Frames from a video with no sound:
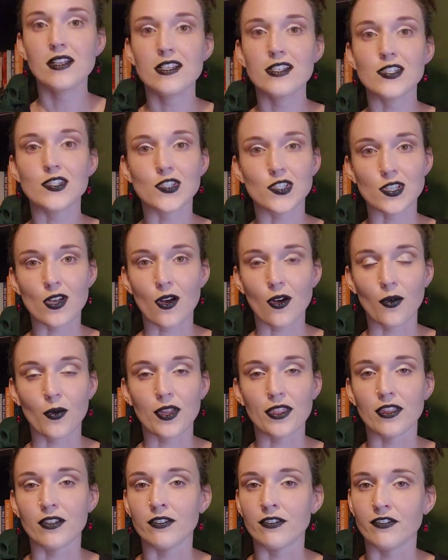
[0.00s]
So
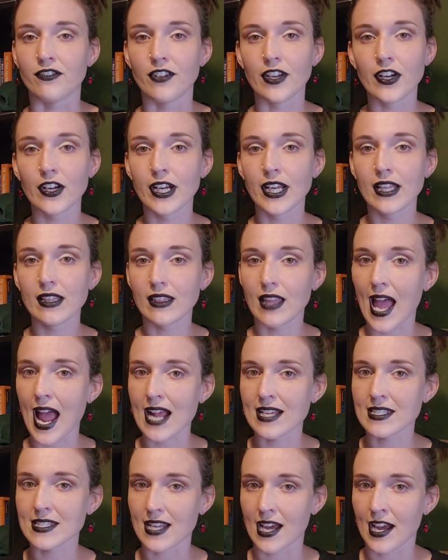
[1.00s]
the very
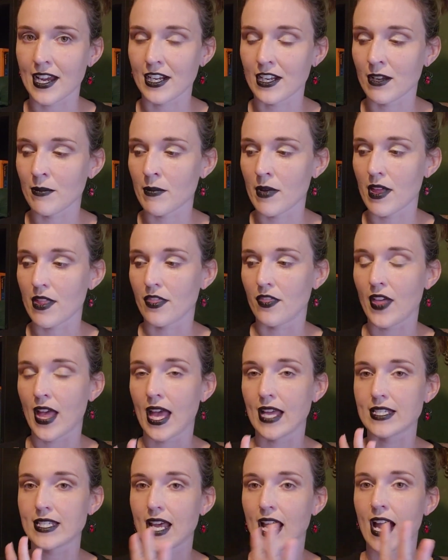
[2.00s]
last item
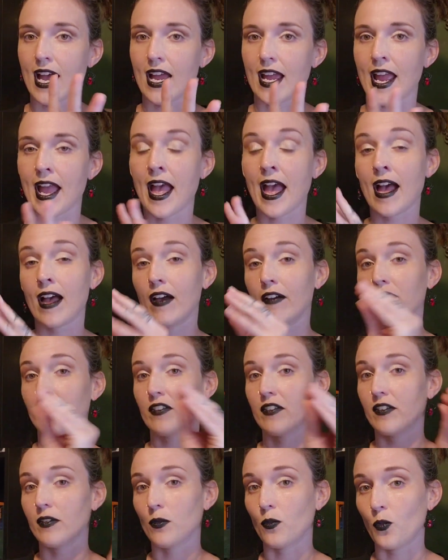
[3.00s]
that I have
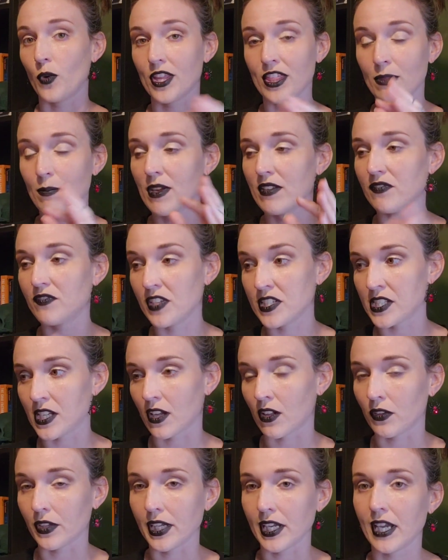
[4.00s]
with me
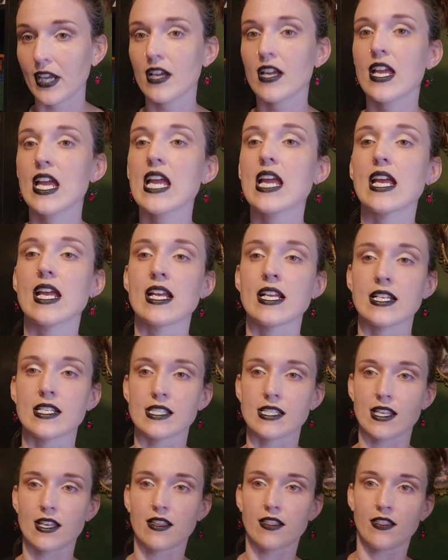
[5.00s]
physically
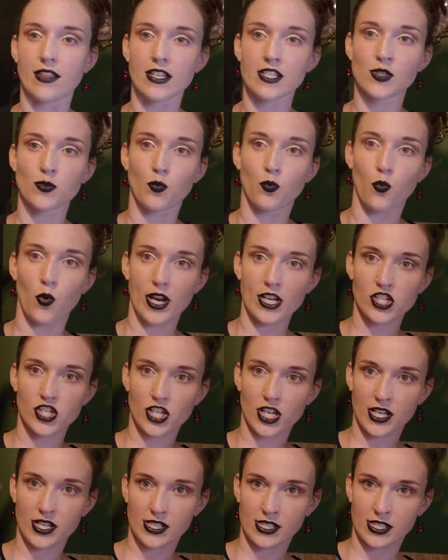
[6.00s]
is this witch
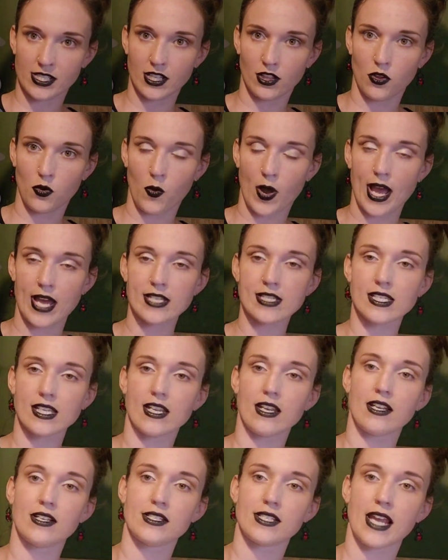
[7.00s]
silhouette.
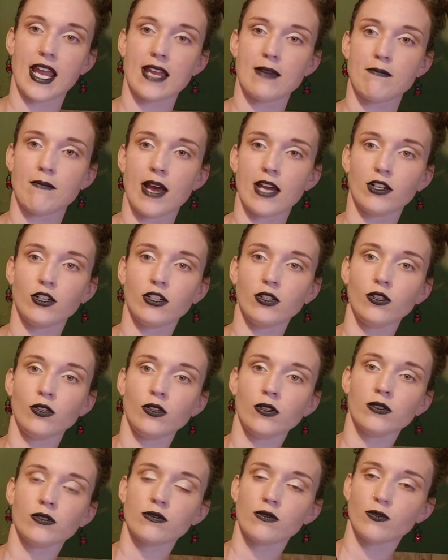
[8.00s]
It is a metal
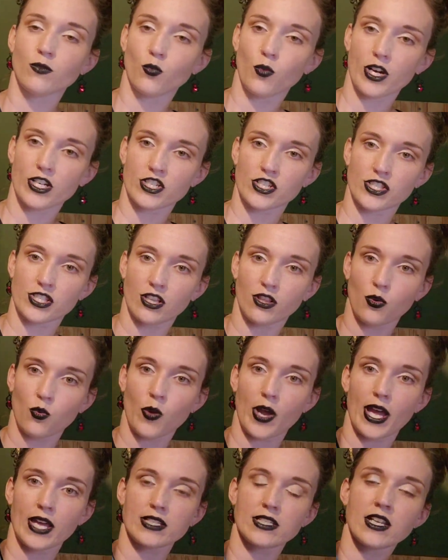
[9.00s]
witch
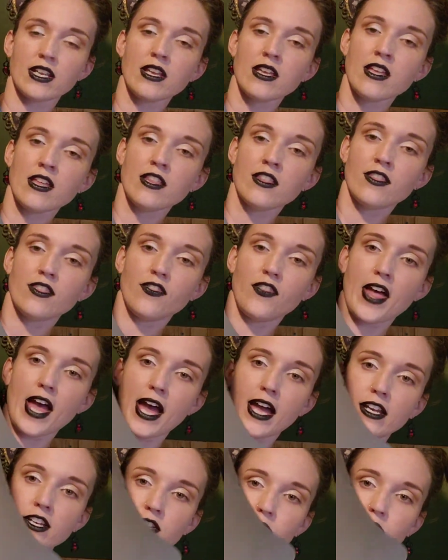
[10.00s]
silhouette that